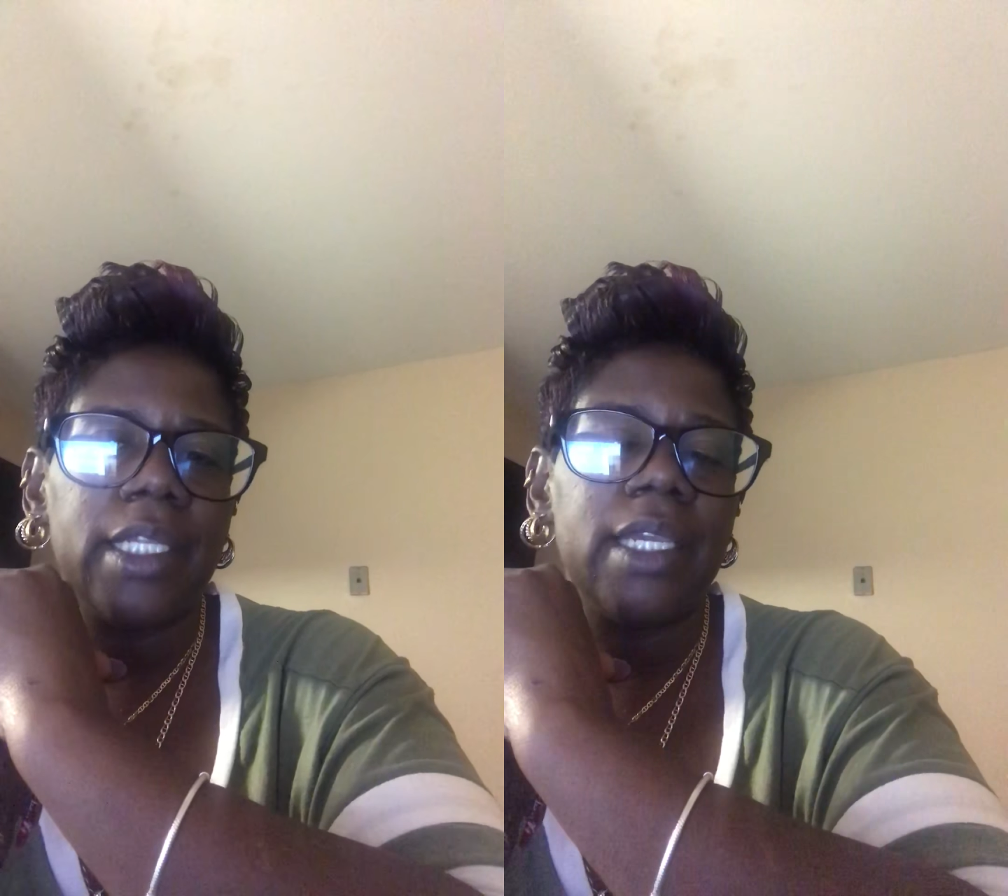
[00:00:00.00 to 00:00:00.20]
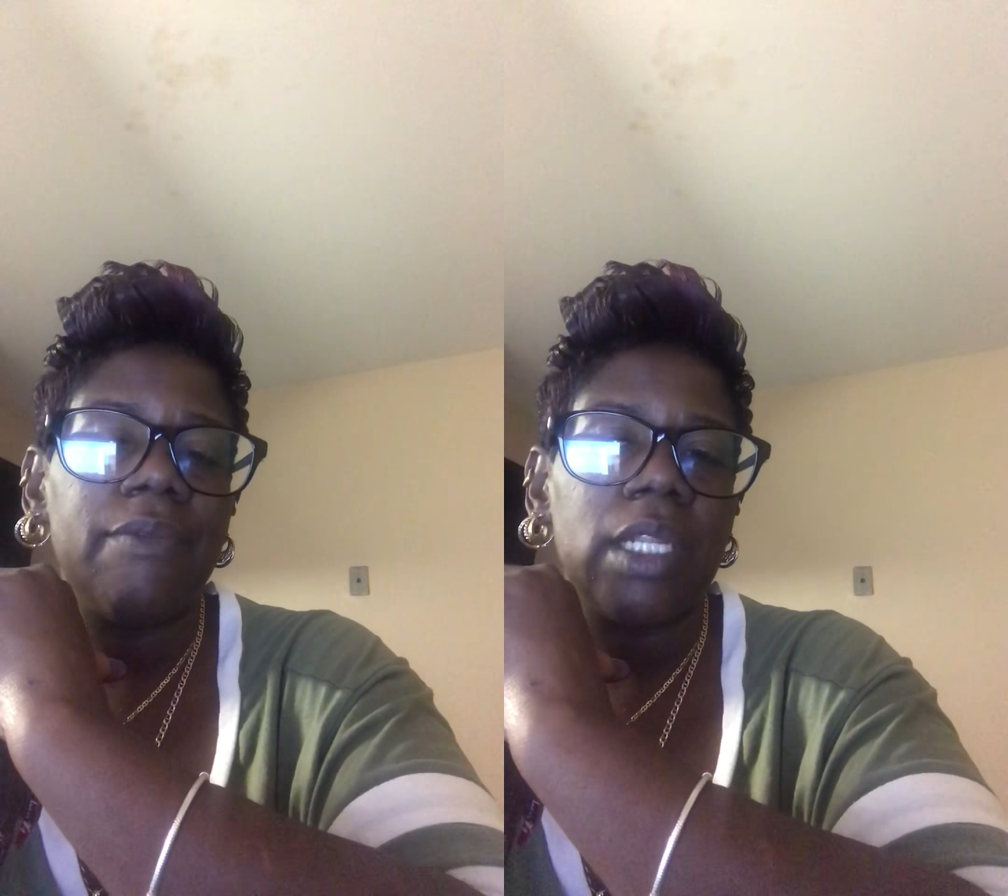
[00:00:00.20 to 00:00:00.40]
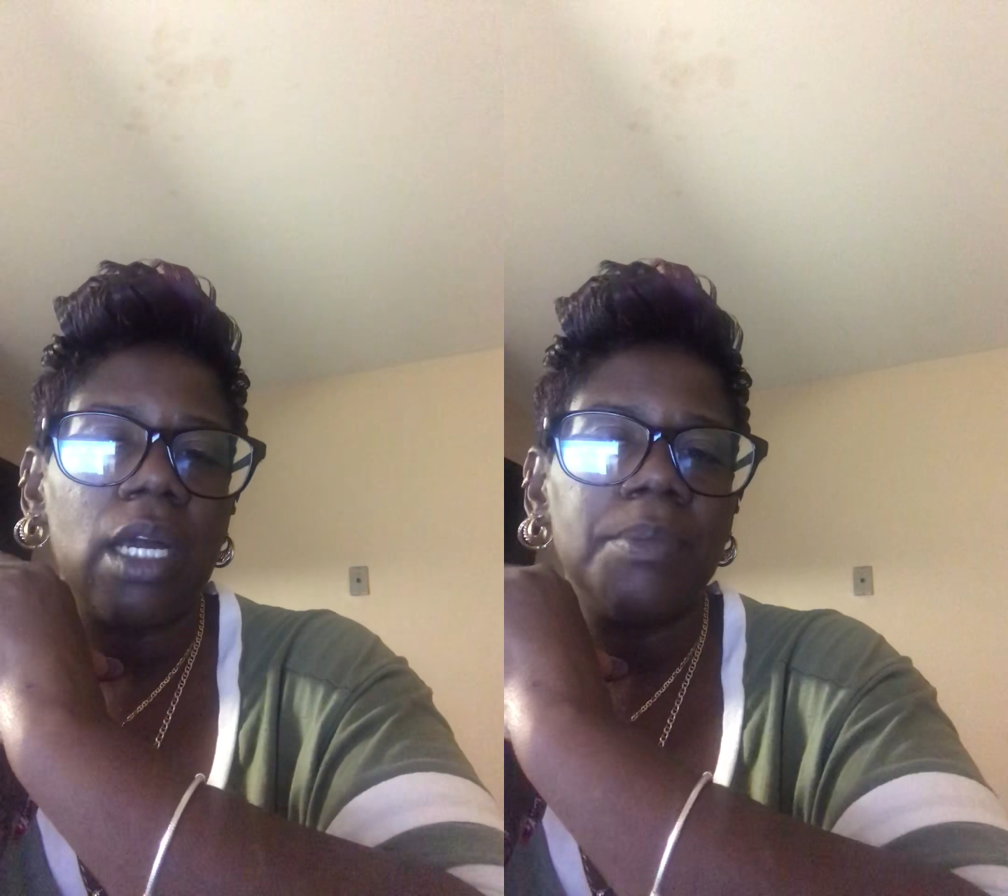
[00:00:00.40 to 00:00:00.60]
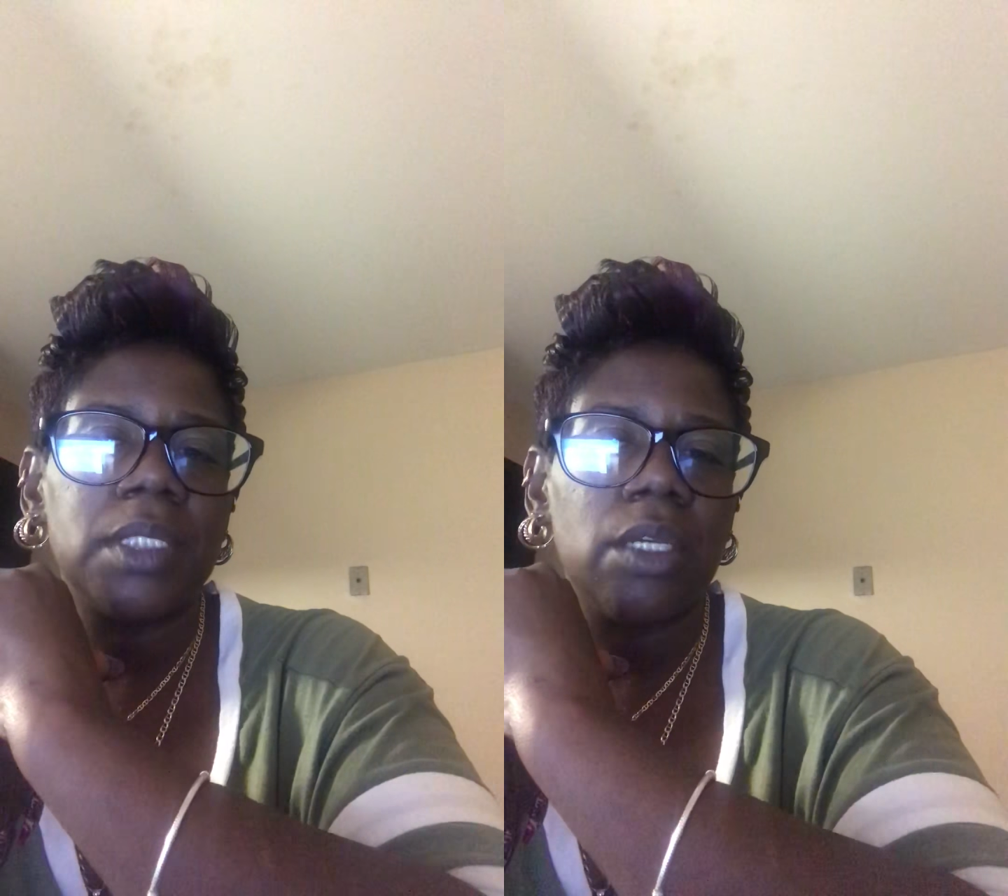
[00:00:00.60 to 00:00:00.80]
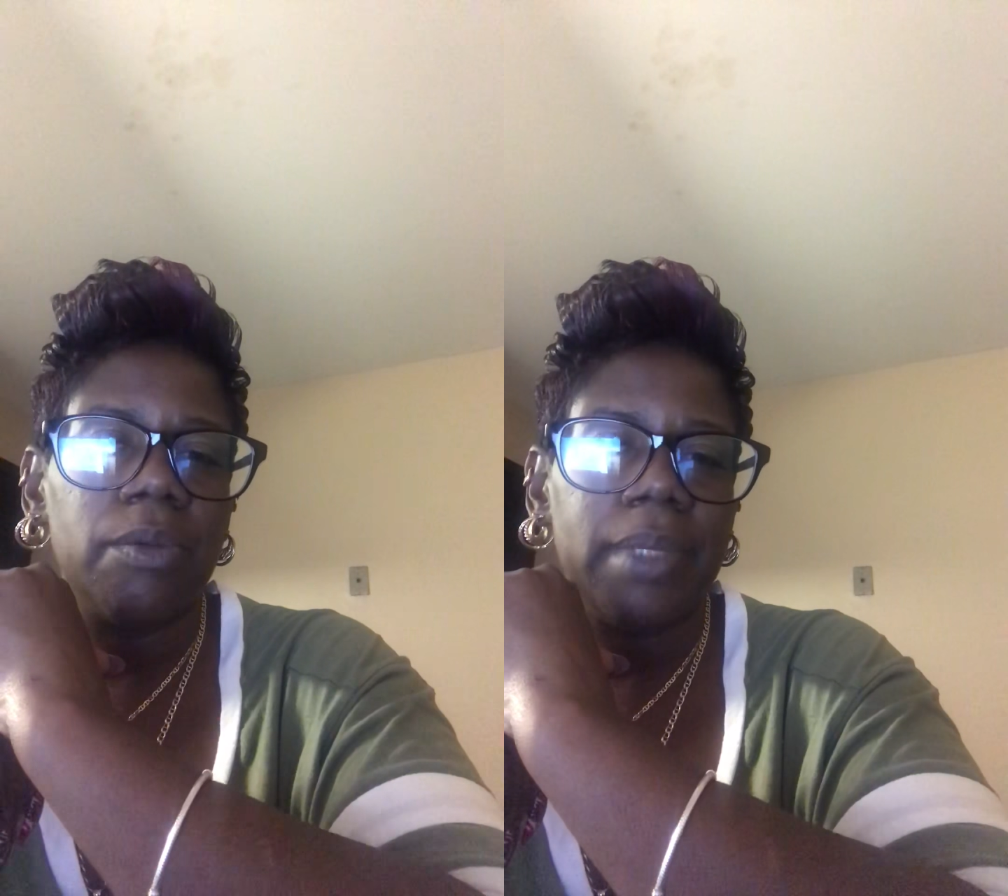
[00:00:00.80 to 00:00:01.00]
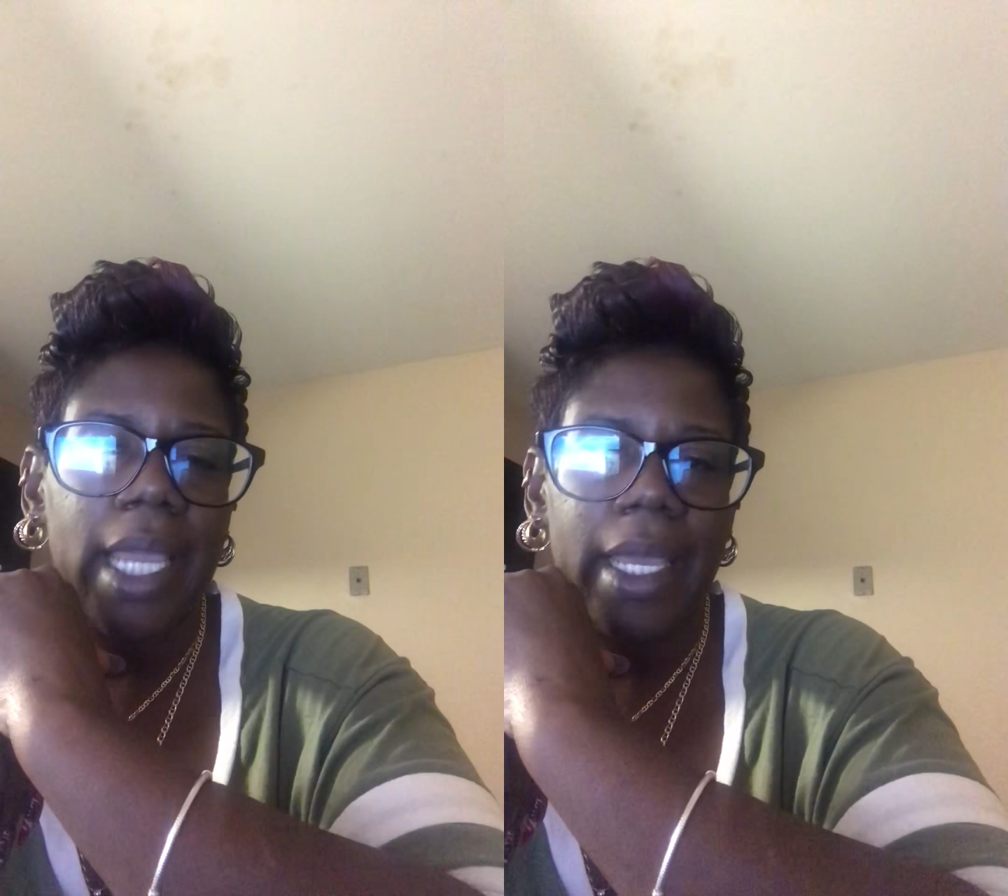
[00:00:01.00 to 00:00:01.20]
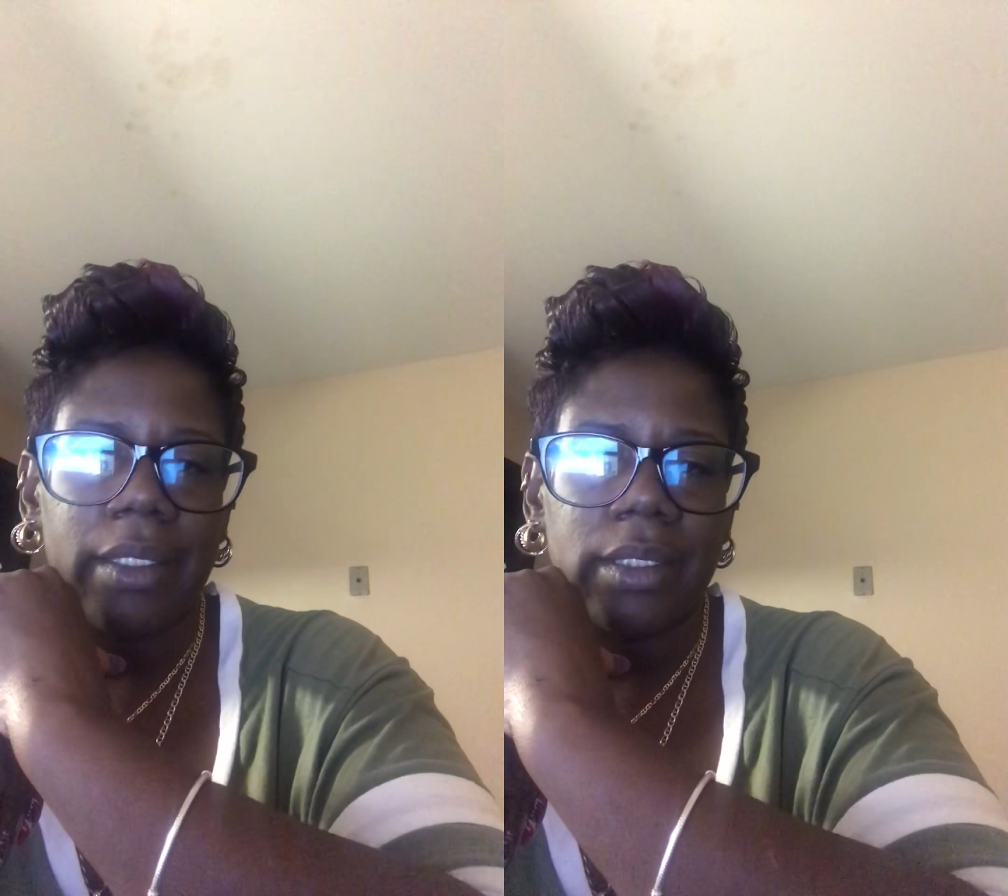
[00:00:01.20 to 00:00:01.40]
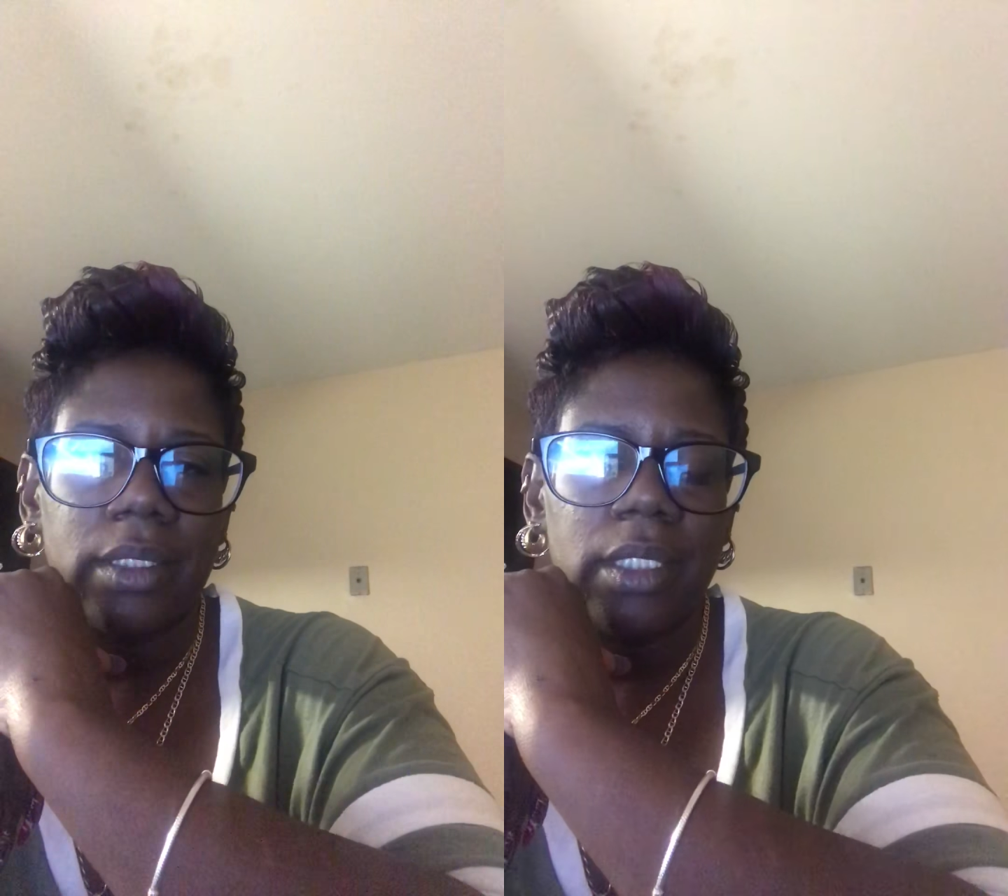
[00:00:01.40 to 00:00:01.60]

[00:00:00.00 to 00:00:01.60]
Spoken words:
given observed data.